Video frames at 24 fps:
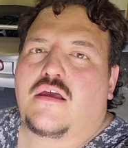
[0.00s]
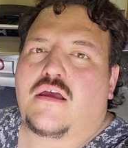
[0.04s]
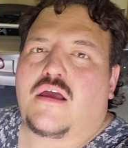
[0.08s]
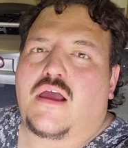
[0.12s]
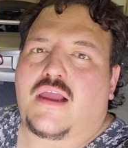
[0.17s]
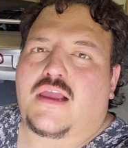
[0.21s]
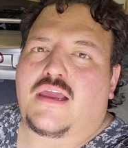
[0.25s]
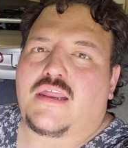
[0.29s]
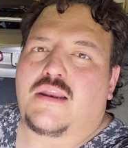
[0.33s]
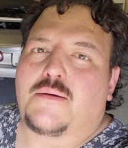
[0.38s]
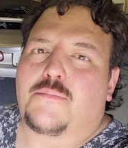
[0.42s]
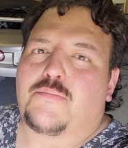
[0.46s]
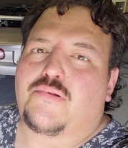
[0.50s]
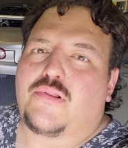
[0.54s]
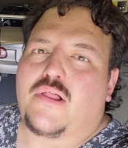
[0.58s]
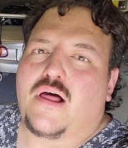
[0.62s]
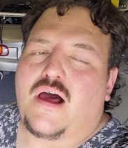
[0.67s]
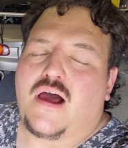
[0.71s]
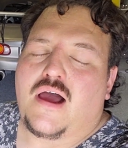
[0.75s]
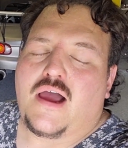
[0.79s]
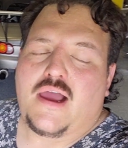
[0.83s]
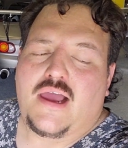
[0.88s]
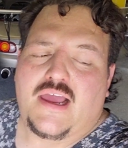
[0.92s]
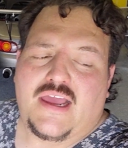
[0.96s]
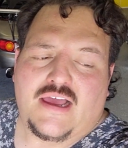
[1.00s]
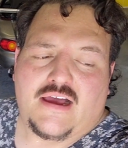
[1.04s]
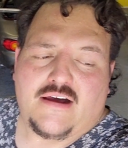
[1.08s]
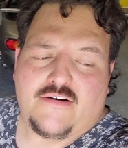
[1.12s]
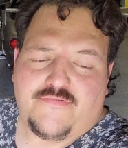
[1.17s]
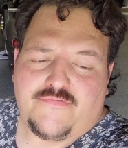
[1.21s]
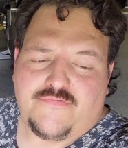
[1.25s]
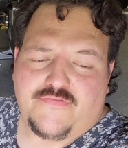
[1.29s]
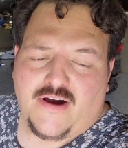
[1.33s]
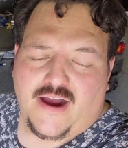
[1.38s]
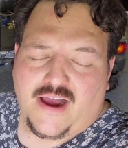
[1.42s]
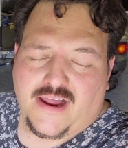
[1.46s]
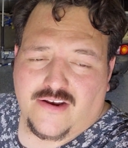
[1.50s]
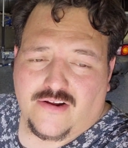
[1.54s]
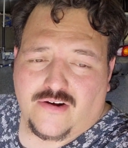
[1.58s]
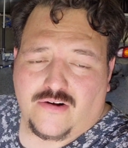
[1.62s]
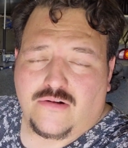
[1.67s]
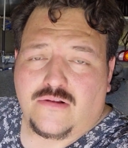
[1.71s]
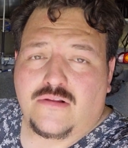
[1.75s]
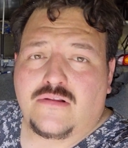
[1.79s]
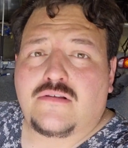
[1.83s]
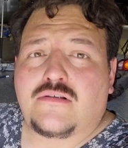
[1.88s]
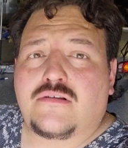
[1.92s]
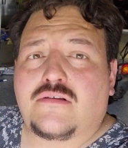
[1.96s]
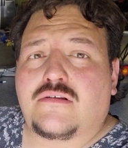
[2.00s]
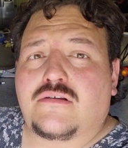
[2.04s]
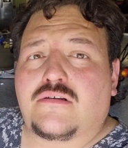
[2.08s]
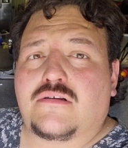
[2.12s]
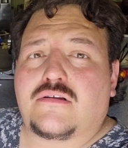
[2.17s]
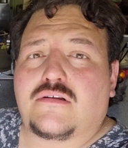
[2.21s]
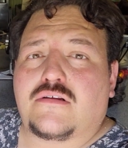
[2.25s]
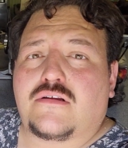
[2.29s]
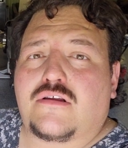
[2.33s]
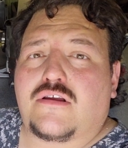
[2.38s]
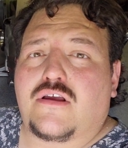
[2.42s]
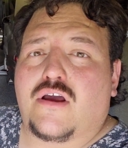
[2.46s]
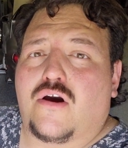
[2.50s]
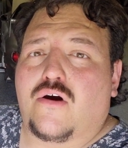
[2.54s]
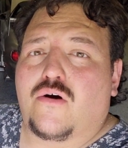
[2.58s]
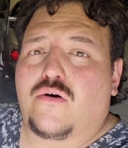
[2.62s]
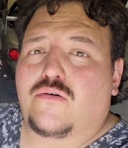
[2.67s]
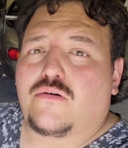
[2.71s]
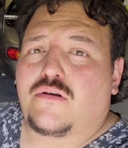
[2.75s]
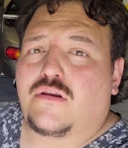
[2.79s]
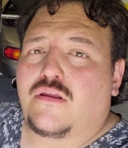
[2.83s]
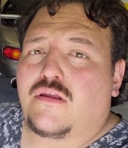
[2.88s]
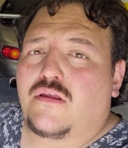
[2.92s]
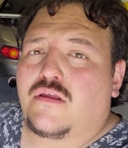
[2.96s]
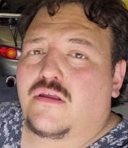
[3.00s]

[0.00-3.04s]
I can apply a final coat.